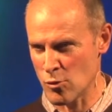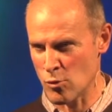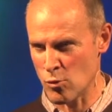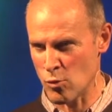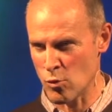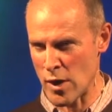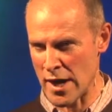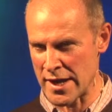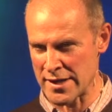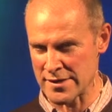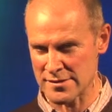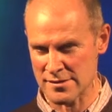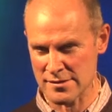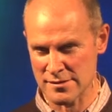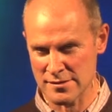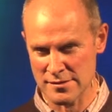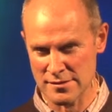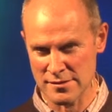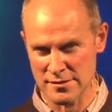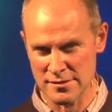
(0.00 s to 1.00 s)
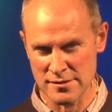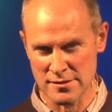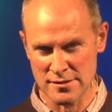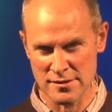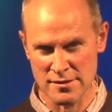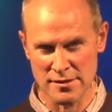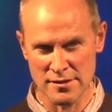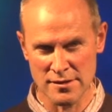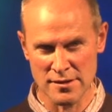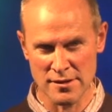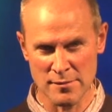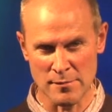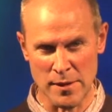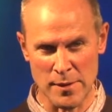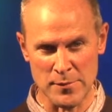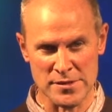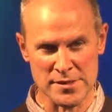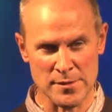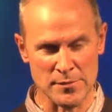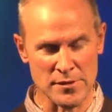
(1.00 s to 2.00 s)
Wait. Might
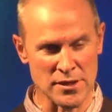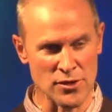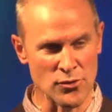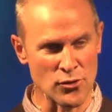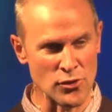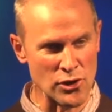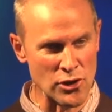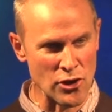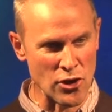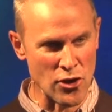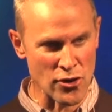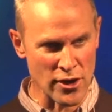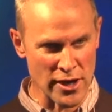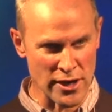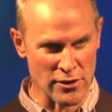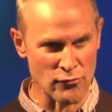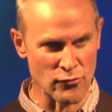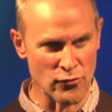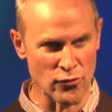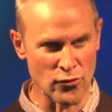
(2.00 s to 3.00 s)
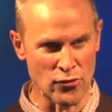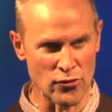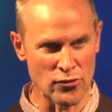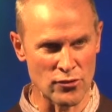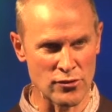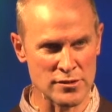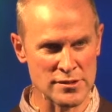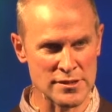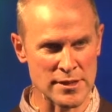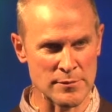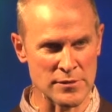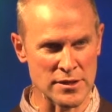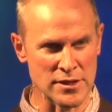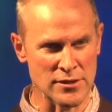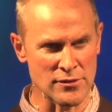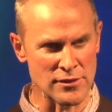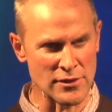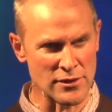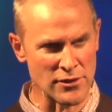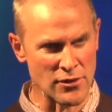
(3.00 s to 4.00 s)
be something you're longing for, something
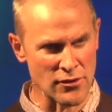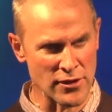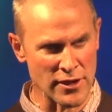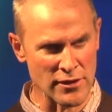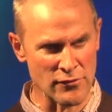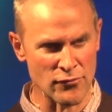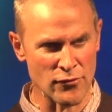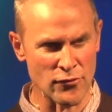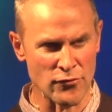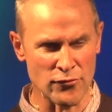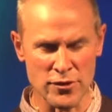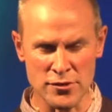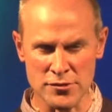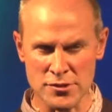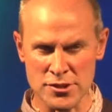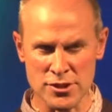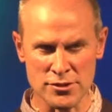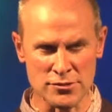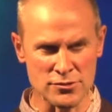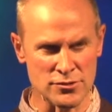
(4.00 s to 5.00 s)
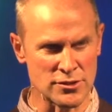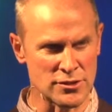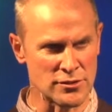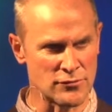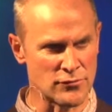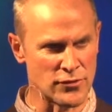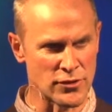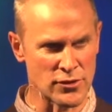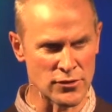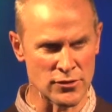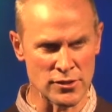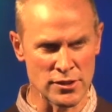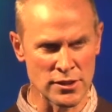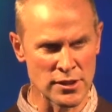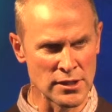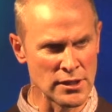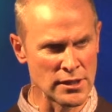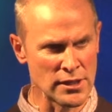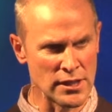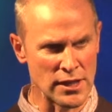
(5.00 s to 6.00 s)
you're longing for your children and for your
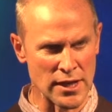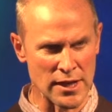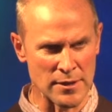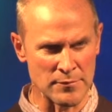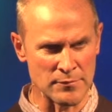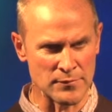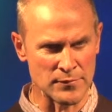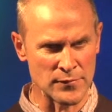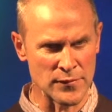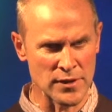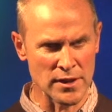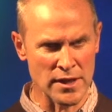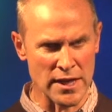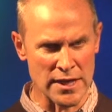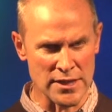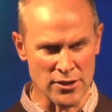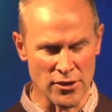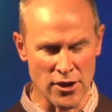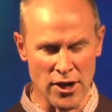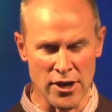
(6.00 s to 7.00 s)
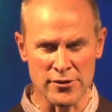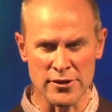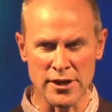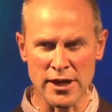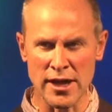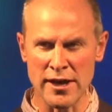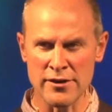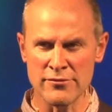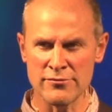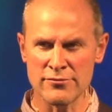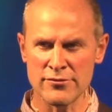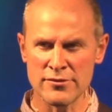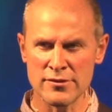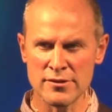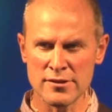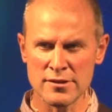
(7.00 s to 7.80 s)
in your own life.